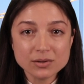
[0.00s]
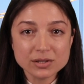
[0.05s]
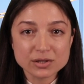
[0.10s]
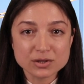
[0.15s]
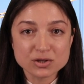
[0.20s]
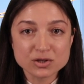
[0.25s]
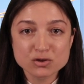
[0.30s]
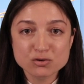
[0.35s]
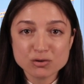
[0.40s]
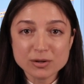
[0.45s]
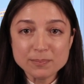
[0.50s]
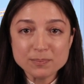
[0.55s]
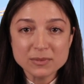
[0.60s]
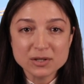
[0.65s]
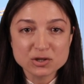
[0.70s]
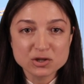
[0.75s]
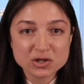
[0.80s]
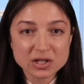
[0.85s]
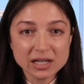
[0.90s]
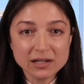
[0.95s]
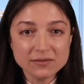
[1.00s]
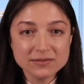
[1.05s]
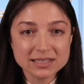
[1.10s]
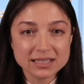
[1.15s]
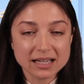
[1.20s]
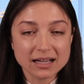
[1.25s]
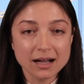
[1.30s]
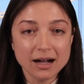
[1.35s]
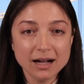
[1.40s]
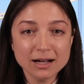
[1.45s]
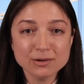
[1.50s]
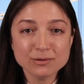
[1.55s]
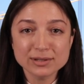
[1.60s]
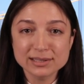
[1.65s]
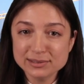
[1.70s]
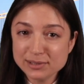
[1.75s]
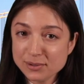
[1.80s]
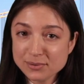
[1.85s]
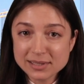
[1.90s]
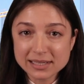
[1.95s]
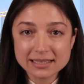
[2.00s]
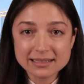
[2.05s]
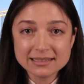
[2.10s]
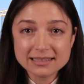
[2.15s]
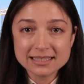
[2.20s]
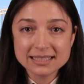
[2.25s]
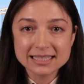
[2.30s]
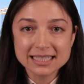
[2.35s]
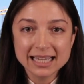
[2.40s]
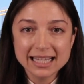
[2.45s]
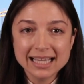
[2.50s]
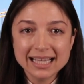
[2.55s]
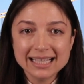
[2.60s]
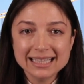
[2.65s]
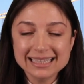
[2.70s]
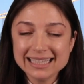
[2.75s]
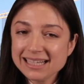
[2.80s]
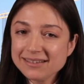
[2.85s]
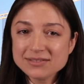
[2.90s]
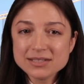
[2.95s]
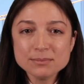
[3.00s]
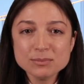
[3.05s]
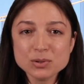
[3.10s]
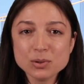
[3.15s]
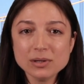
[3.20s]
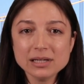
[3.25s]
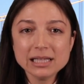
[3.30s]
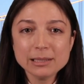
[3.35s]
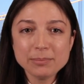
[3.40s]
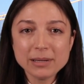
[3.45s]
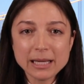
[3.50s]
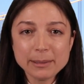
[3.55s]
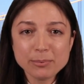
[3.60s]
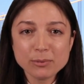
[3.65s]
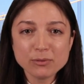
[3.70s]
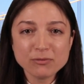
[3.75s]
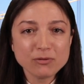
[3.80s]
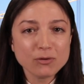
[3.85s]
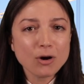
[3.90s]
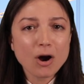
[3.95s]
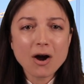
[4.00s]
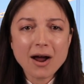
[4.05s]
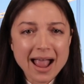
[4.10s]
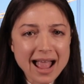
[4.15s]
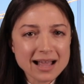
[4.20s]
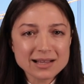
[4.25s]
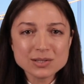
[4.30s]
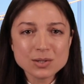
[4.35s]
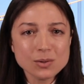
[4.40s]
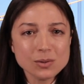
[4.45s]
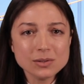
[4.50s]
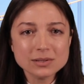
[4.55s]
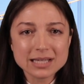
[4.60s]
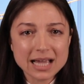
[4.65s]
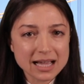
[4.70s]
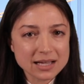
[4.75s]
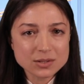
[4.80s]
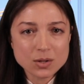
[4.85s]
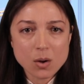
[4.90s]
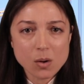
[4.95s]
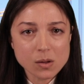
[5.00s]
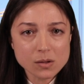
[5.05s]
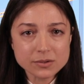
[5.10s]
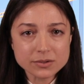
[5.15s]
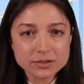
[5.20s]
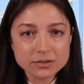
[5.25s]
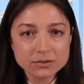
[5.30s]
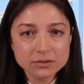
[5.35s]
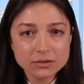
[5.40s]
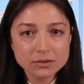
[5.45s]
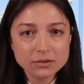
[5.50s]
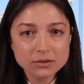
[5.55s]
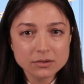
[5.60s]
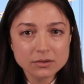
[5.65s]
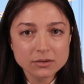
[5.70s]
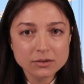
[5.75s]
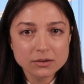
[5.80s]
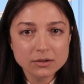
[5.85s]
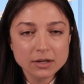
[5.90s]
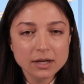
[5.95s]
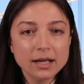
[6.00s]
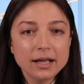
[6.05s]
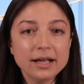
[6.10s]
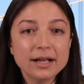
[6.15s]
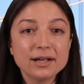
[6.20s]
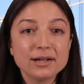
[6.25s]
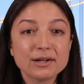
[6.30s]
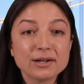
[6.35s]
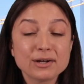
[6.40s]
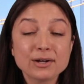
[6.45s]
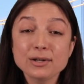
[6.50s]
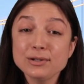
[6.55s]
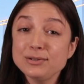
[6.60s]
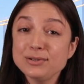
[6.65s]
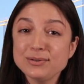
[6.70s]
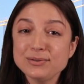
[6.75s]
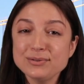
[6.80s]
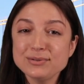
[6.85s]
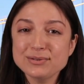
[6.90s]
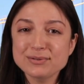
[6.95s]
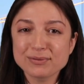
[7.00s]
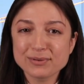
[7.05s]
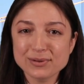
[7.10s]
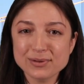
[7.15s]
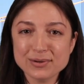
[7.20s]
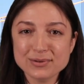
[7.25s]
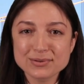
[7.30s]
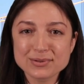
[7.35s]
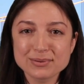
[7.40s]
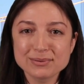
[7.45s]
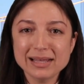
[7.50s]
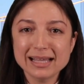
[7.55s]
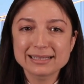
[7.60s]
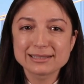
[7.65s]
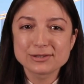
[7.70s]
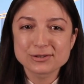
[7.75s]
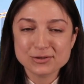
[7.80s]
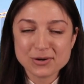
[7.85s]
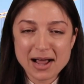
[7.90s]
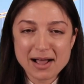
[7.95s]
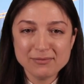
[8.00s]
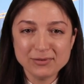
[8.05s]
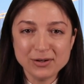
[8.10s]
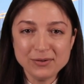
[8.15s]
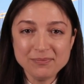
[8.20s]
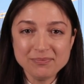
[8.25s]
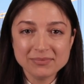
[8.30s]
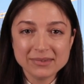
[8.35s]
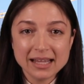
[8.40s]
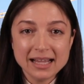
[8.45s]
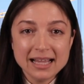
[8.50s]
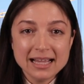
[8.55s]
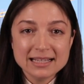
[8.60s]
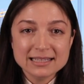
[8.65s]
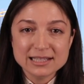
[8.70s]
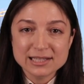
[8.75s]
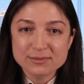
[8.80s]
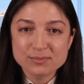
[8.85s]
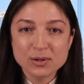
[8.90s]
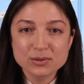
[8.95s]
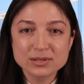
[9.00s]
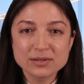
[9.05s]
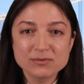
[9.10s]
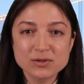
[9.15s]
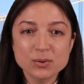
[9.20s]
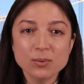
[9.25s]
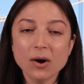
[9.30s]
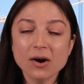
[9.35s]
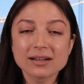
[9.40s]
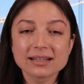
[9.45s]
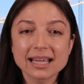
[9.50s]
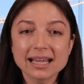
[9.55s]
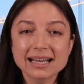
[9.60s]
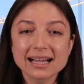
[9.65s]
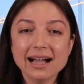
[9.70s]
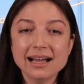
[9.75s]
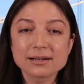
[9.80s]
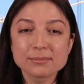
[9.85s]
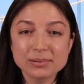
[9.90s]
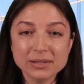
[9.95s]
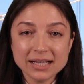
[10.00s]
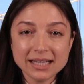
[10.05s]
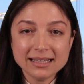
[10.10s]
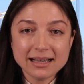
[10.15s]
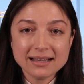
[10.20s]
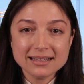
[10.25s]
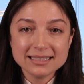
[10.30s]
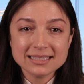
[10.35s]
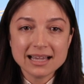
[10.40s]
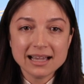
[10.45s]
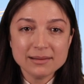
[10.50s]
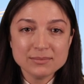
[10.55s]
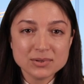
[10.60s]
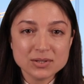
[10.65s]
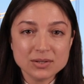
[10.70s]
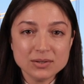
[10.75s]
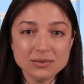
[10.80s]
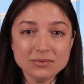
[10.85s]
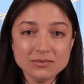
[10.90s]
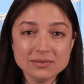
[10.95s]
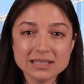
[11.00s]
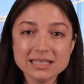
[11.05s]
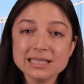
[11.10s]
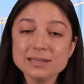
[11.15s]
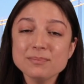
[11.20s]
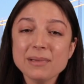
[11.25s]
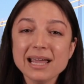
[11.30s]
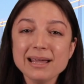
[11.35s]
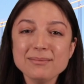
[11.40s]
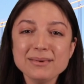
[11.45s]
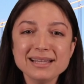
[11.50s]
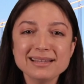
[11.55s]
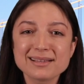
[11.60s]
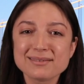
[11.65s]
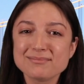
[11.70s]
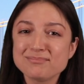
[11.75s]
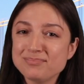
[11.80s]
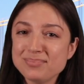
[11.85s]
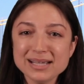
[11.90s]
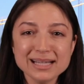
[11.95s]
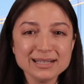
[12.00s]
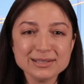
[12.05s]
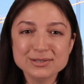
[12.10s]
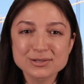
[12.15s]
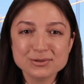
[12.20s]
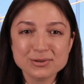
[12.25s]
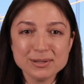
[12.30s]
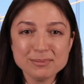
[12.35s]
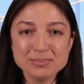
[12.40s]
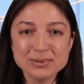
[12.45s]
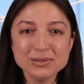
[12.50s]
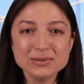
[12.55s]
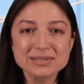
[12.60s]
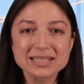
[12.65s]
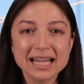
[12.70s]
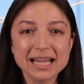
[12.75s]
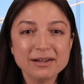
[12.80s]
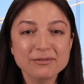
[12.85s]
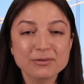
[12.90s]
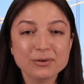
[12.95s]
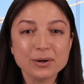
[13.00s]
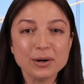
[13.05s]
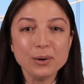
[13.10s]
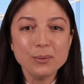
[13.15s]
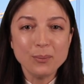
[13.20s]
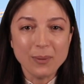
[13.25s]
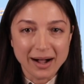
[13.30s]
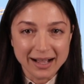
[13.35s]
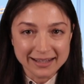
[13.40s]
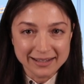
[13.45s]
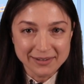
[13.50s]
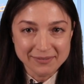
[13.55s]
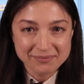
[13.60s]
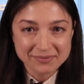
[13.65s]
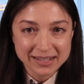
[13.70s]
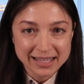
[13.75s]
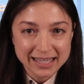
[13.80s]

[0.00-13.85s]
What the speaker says: to strip the shelves like hungry locusts: leave some toilet paper for our assholes. Good news for those who like to travel. Since most of you aren't getting on a plane anytime soon, this may be the biggest trip you'll take for a while.